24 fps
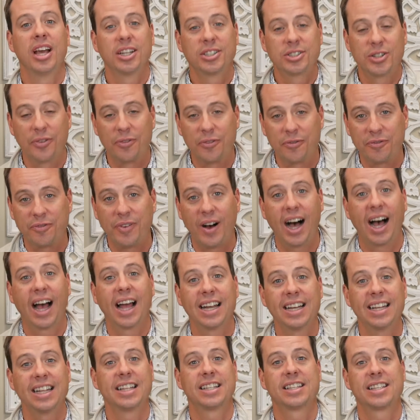to
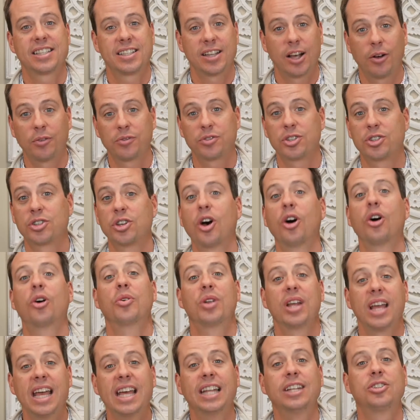find itself
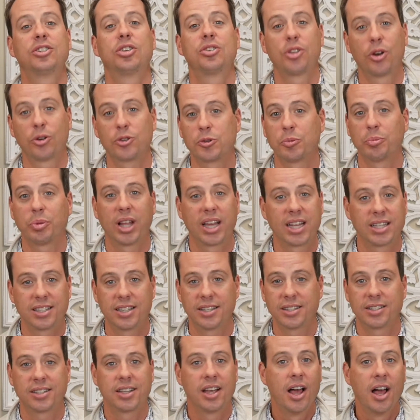sowed into those
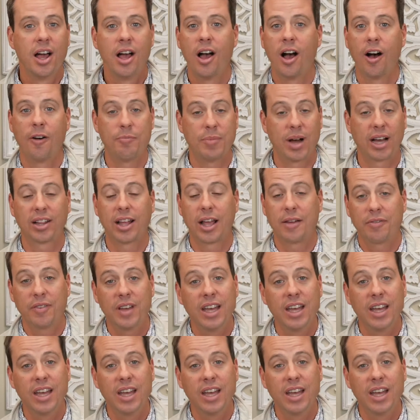places of my life,